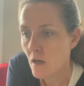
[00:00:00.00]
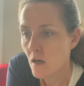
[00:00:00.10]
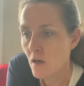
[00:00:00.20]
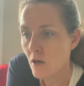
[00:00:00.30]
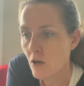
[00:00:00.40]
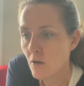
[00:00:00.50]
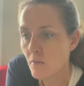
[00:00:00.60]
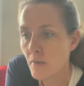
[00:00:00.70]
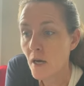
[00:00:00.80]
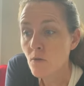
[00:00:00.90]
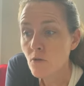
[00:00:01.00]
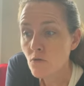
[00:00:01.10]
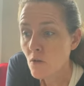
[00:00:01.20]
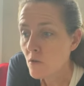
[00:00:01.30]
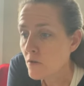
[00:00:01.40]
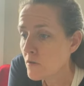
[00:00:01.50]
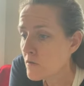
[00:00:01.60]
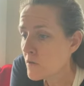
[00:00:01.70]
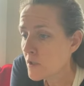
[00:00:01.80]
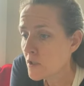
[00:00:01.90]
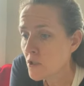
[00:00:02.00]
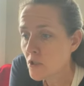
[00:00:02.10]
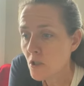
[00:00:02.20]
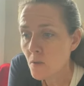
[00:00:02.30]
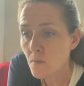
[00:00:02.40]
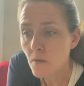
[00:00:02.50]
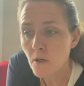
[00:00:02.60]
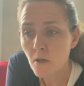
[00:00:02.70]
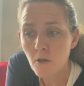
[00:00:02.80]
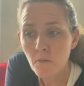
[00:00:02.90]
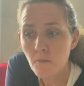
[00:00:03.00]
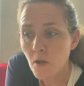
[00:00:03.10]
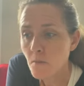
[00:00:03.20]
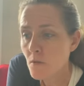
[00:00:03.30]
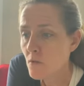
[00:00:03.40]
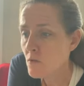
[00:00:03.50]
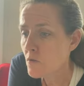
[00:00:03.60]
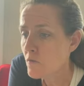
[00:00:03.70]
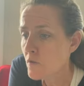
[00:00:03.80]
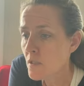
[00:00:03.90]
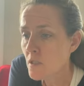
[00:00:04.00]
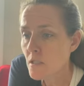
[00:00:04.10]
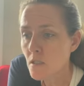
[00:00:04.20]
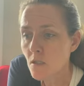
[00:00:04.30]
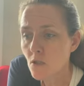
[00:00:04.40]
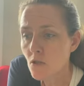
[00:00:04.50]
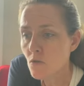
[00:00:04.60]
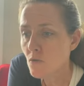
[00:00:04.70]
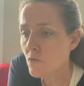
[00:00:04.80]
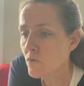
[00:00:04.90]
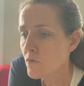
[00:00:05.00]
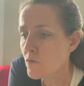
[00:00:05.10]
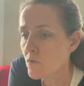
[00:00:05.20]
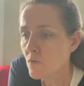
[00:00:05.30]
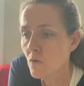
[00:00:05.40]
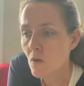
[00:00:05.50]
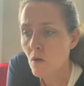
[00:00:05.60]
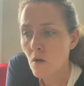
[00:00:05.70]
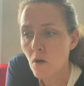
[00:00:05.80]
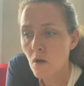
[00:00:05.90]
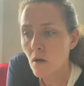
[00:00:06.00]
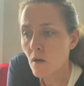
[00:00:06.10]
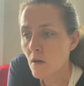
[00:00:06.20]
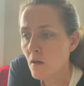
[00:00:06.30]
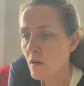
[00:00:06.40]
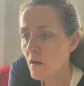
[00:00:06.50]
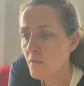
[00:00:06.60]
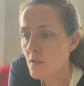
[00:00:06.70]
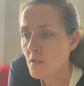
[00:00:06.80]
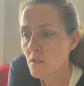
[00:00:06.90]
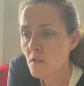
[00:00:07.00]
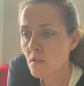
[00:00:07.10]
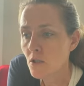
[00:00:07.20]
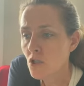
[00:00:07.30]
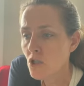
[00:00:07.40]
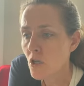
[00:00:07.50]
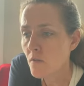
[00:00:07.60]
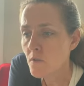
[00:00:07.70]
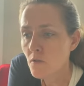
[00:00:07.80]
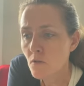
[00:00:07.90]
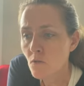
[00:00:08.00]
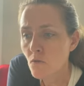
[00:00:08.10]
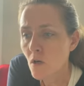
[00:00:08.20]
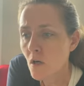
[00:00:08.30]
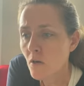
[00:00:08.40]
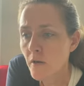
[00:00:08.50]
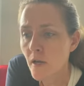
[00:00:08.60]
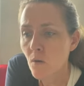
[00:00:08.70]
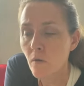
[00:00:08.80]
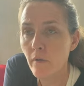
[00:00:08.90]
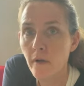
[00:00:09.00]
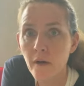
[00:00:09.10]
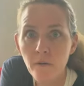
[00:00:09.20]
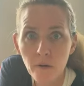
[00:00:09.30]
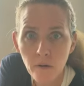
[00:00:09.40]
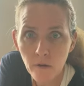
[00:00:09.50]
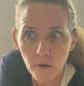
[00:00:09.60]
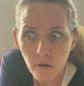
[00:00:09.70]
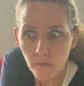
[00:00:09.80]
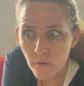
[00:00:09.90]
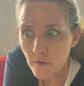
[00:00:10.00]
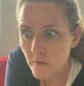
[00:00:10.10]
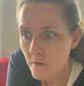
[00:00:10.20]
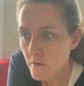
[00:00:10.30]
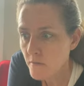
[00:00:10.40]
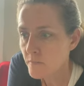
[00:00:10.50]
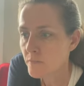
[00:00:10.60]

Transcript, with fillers: Power struggles relationship comes to the surface. The issues have consistently shoved under the rug are now glaringly obvious.